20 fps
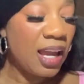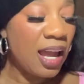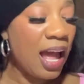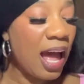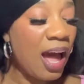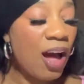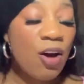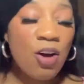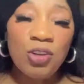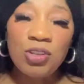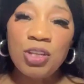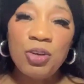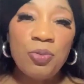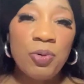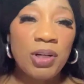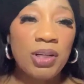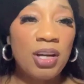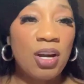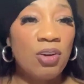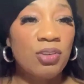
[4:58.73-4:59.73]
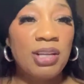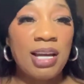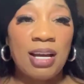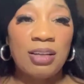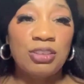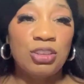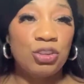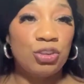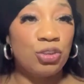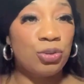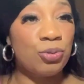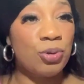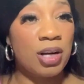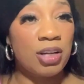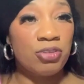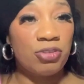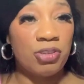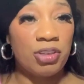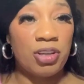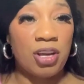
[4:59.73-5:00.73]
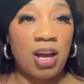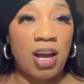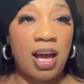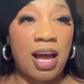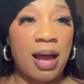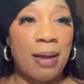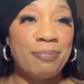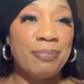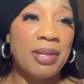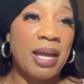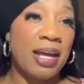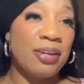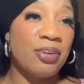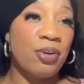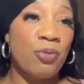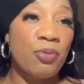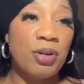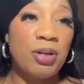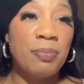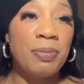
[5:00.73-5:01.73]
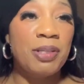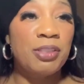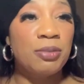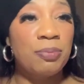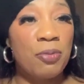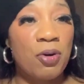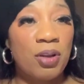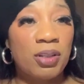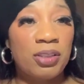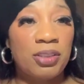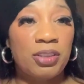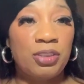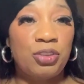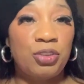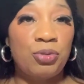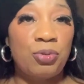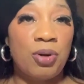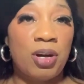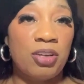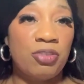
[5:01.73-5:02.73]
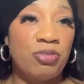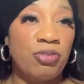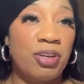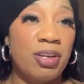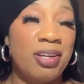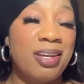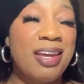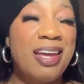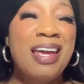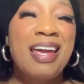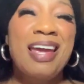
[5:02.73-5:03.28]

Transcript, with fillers: I only want to go down to 200, y'all. I'm, I don't want to be smaller than 200.